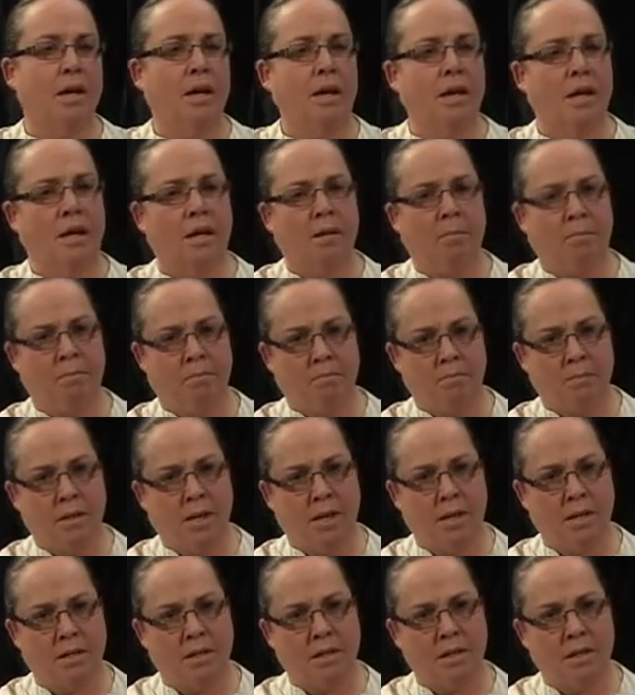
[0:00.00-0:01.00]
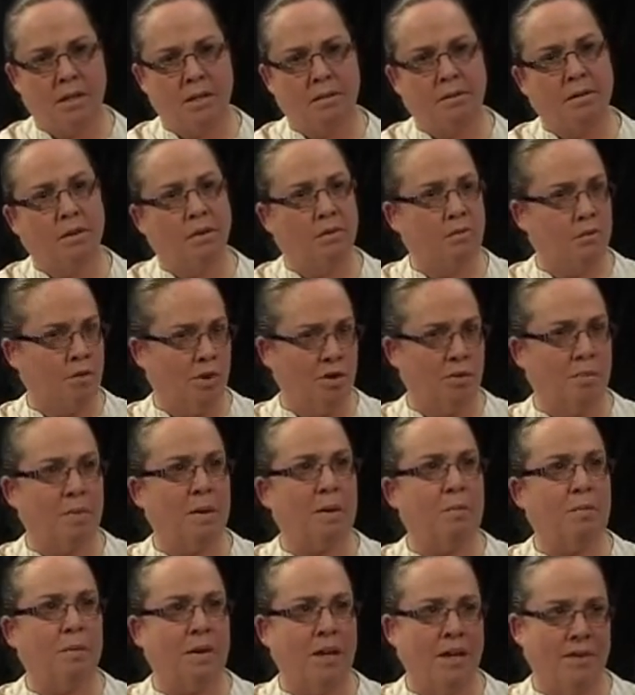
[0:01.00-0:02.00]
And a lot of
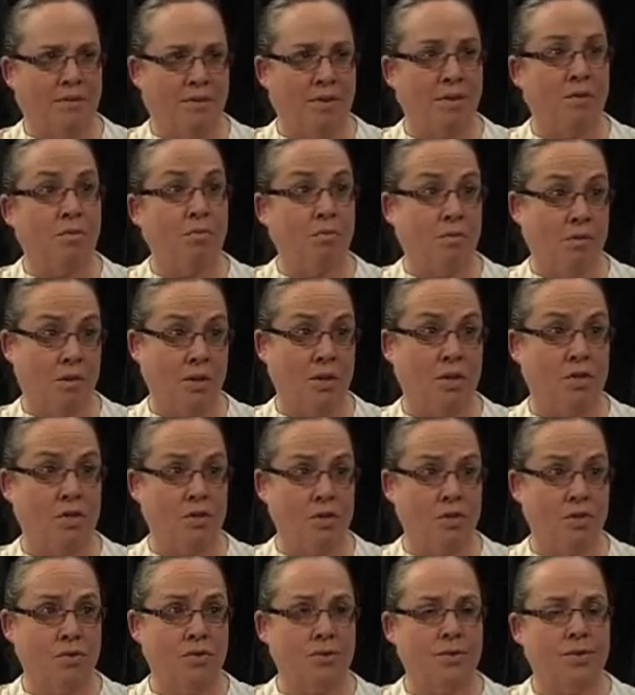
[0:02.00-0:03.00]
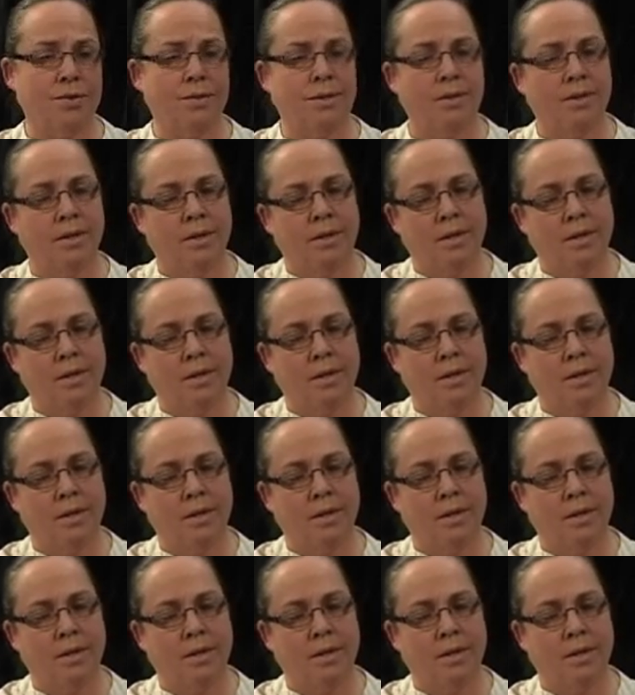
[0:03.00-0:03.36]
people have health issues.